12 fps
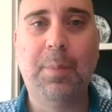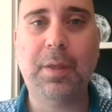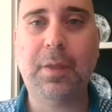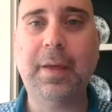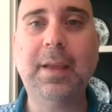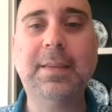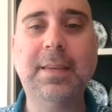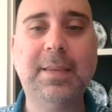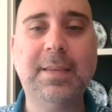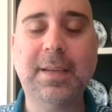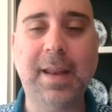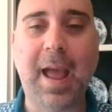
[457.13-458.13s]
But the thing is,
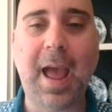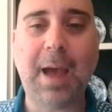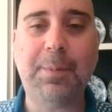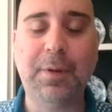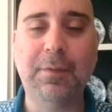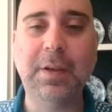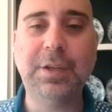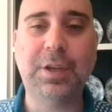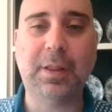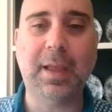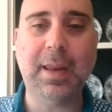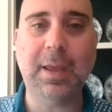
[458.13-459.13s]
this is going to happen
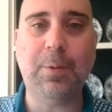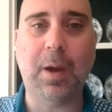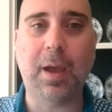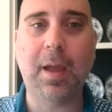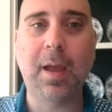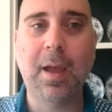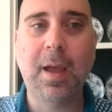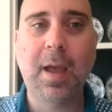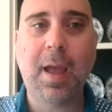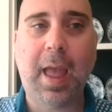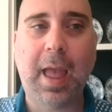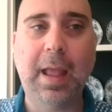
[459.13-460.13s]
eventually anyway.
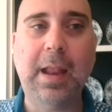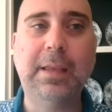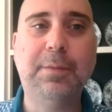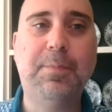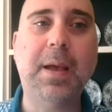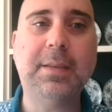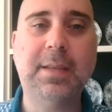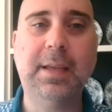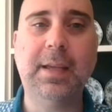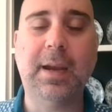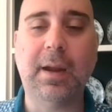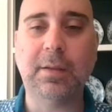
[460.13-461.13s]
And it's best to
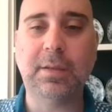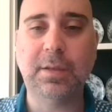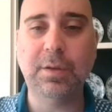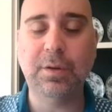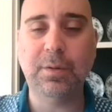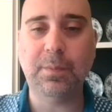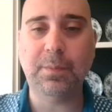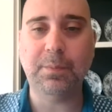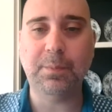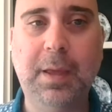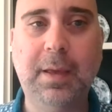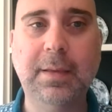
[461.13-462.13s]
get it out soon
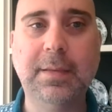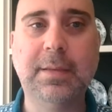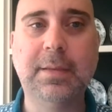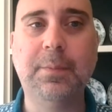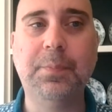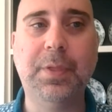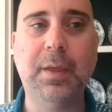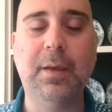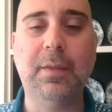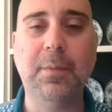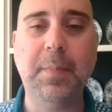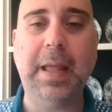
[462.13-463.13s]
because
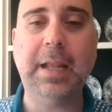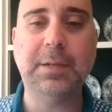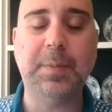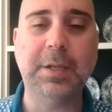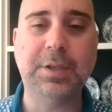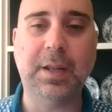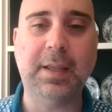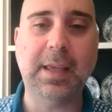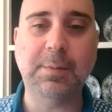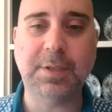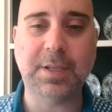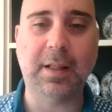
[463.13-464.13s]
the, the management is going to
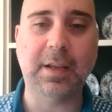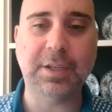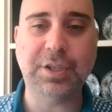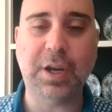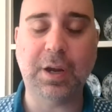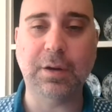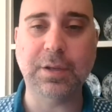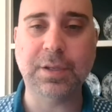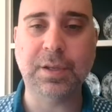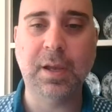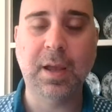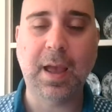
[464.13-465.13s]
keep selling
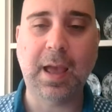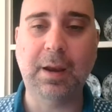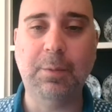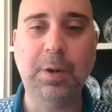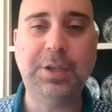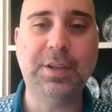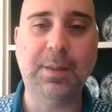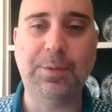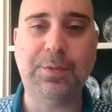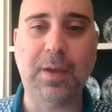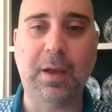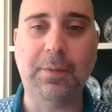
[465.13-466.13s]
shares and enriching
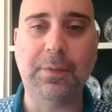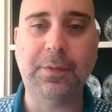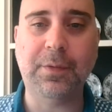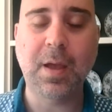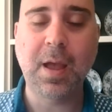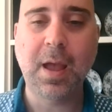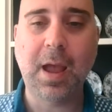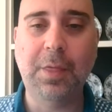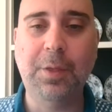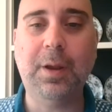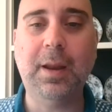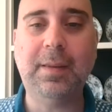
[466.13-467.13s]
themselves,
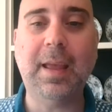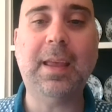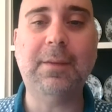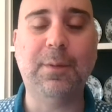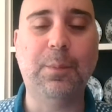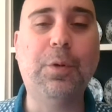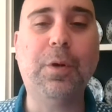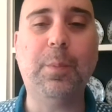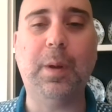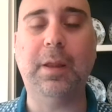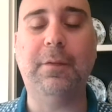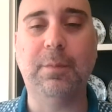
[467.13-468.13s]
and they're going to take even more
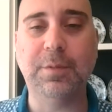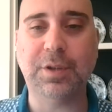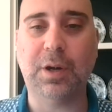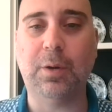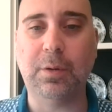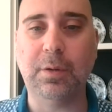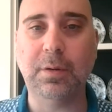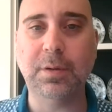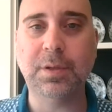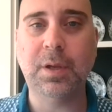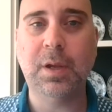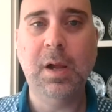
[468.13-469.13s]
money from
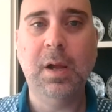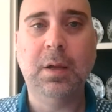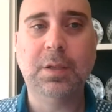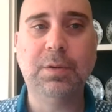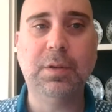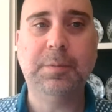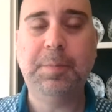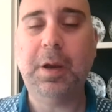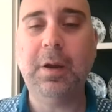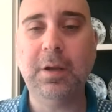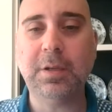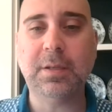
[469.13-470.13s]
shareholders. So it's
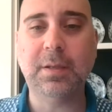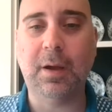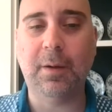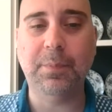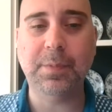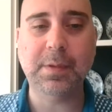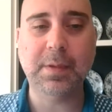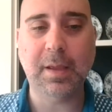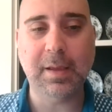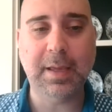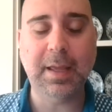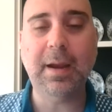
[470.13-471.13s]
better just um,
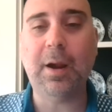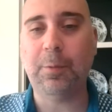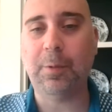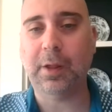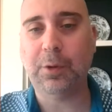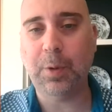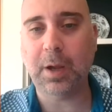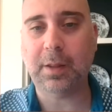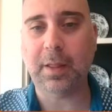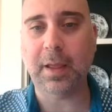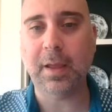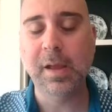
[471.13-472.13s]
get it out really
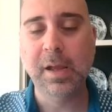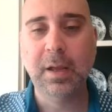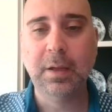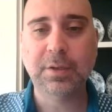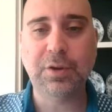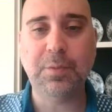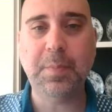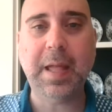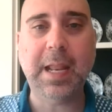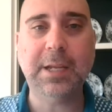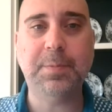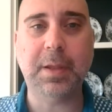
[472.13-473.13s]
quickly so
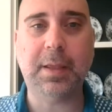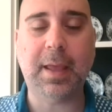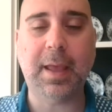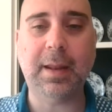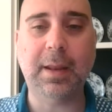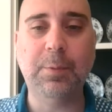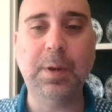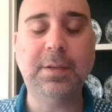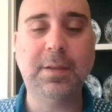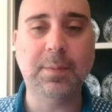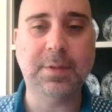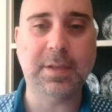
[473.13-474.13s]
management can't
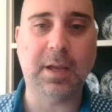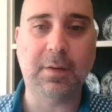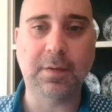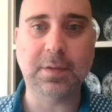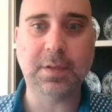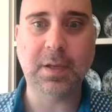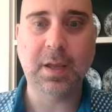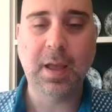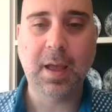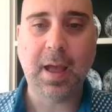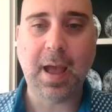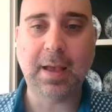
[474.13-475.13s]
enrich themselves
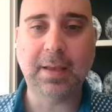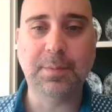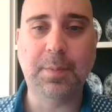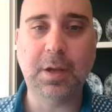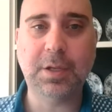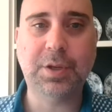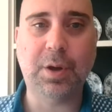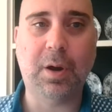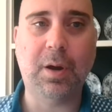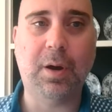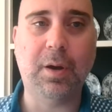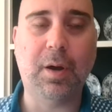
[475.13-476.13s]
as much
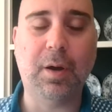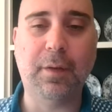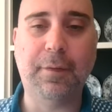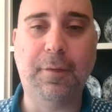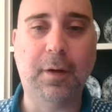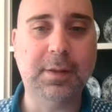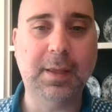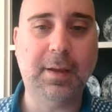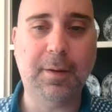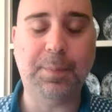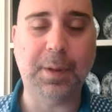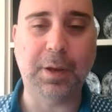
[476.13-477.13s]
on, on, on a faulty
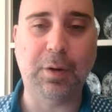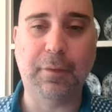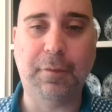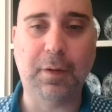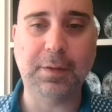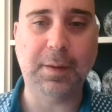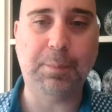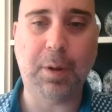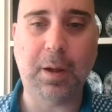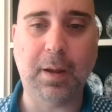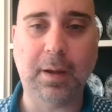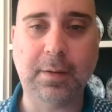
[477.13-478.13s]
company or a faulty
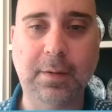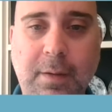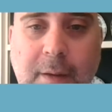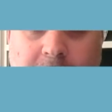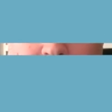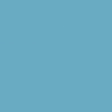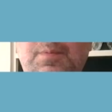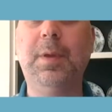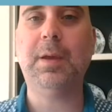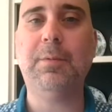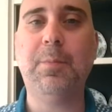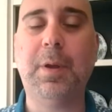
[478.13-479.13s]
product. To
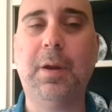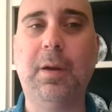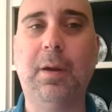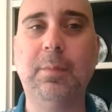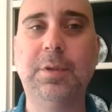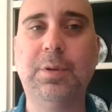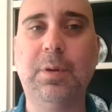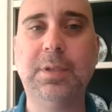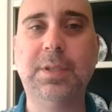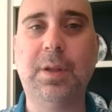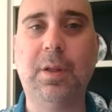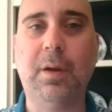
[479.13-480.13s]
become a better um, short
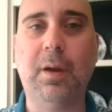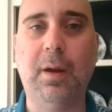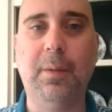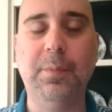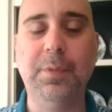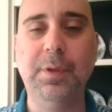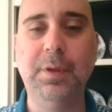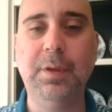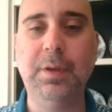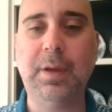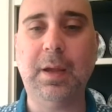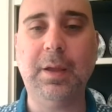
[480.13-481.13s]
seller, um, you,
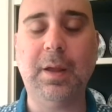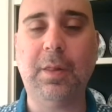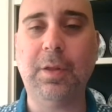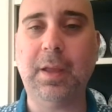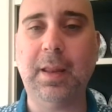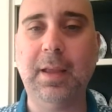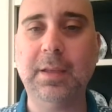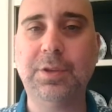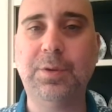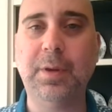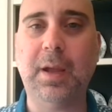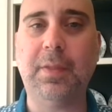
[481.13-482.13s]
you, got, you got to look at
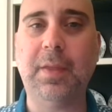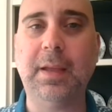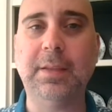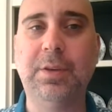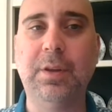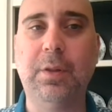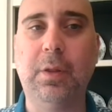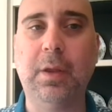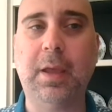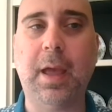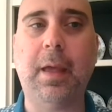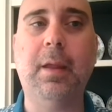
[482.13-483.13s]
history. I think it's good to
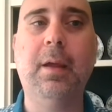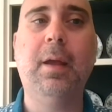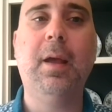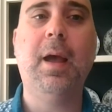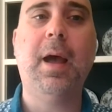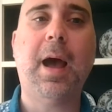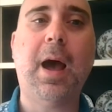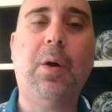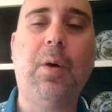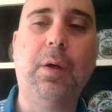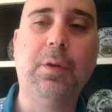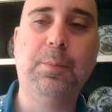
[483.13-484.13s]
look at
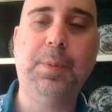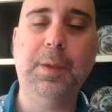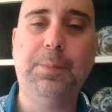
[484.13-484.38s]
how other